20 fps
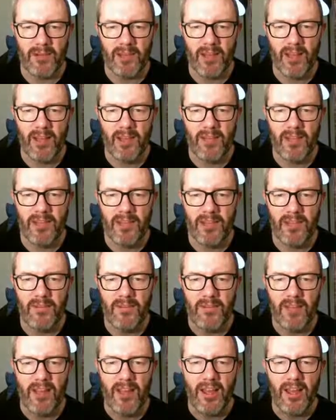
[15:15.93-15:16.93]
Arlindo
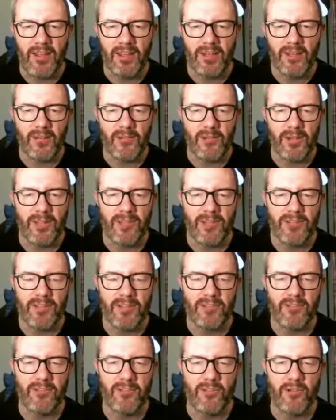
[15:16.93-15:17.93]
and Guedes
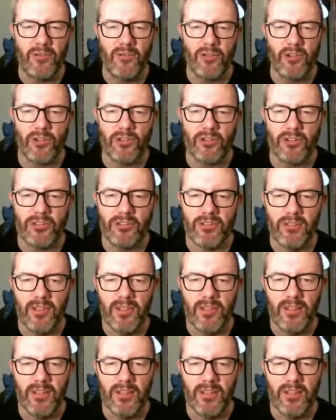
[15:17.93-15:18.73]
has 2 shots